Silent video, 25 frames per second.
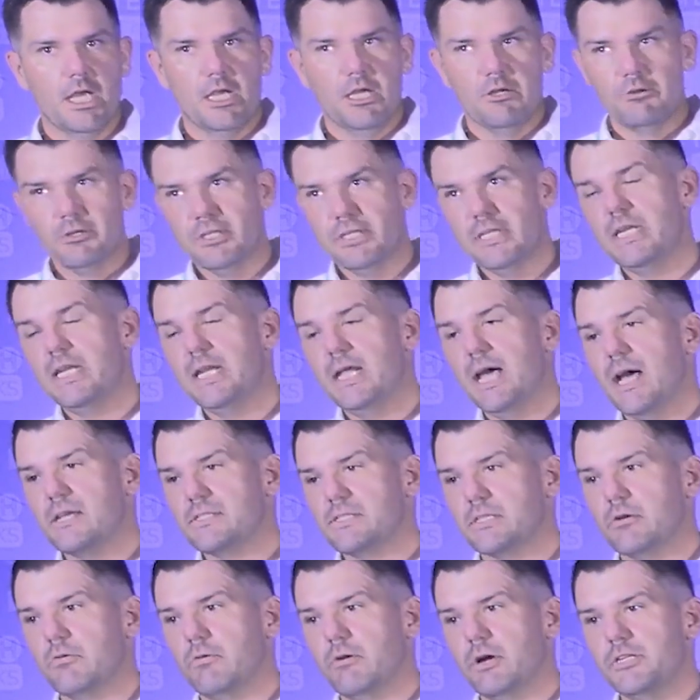you really need to ask
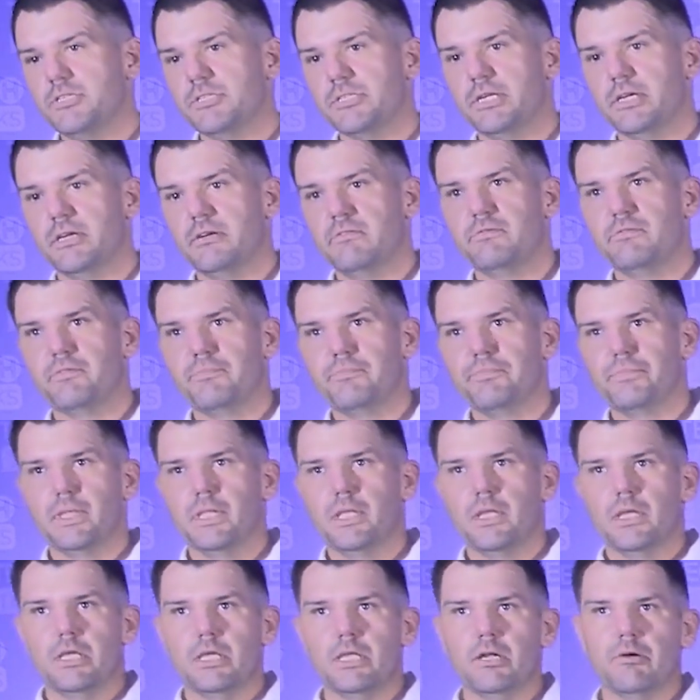the question of,
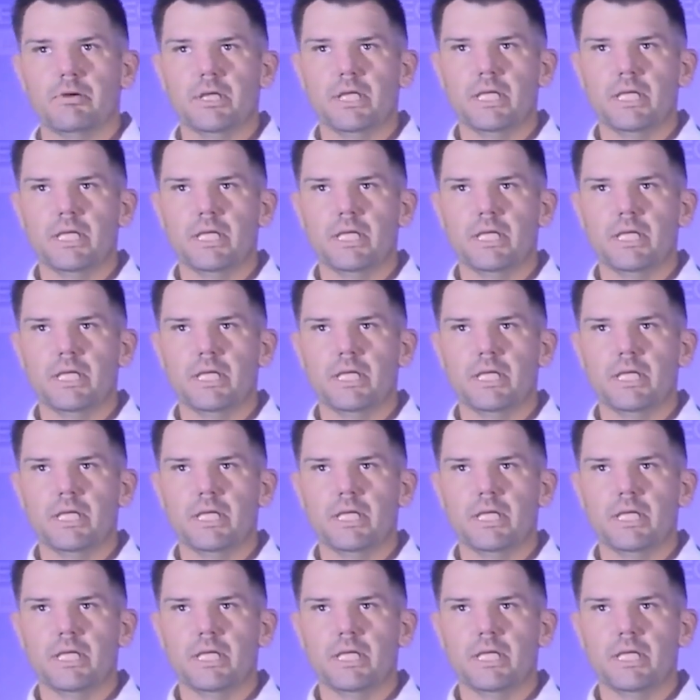you know,